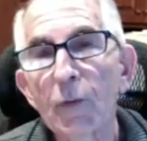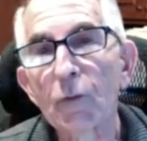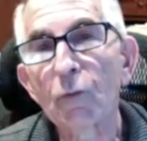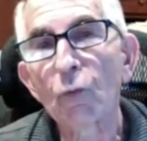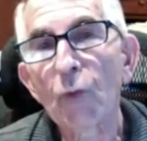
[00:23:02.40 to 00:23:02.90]

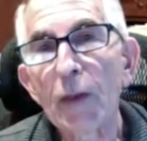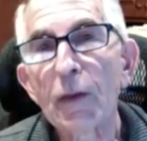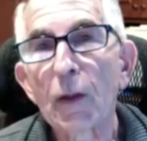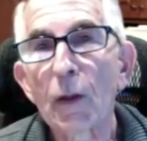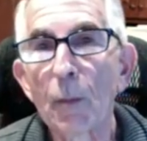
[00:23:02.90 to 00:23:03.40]
in
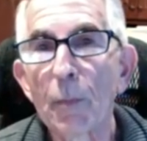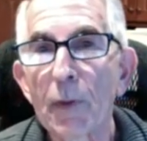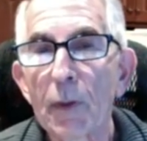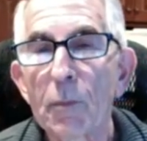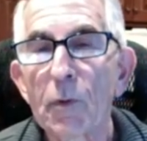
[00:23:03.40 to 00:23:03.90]
creating a
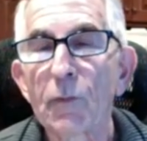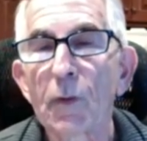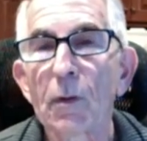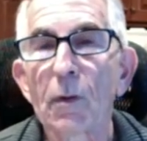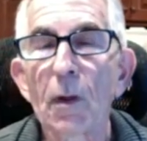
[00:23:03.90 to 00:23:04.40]
company
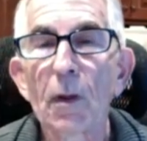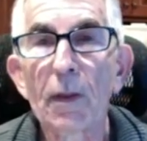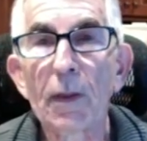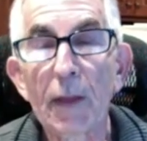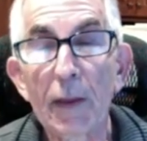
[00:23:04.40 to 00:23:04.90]
using
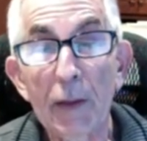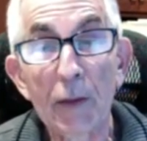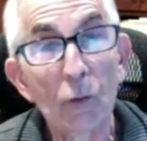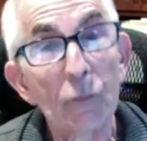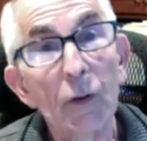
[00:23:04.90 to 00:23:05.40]

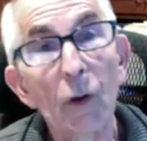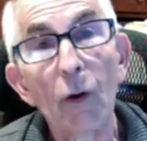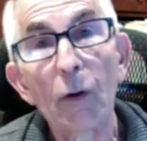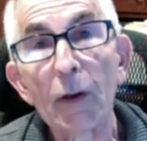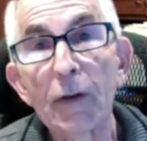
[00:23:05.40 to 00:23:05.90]

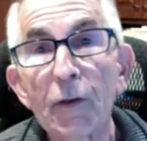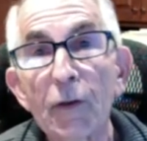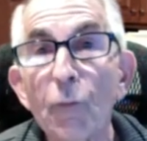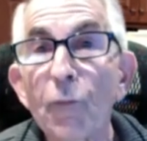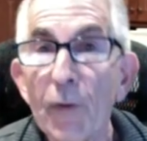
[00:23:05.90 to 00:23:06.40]
our
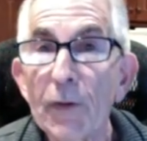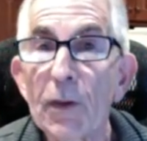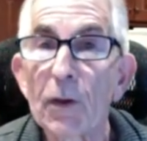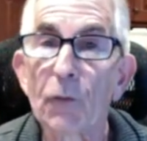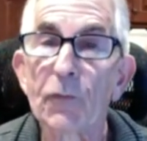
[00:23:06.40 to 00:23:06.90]
initial
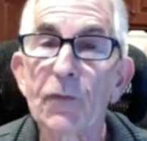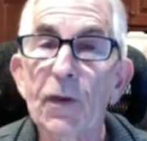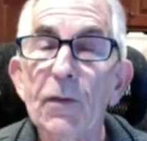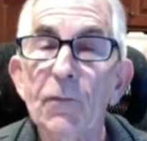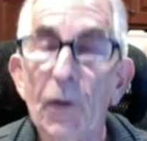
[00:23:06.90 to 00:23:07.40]
funding, our
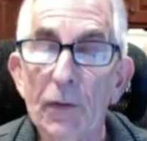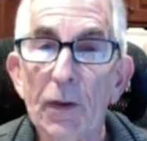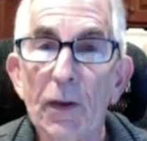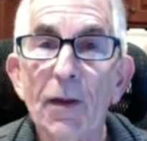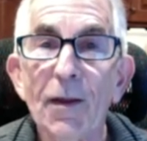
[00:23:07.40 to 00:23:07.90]
seed
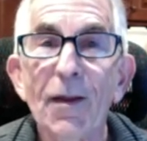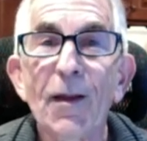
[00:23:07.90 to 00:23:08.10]
funding,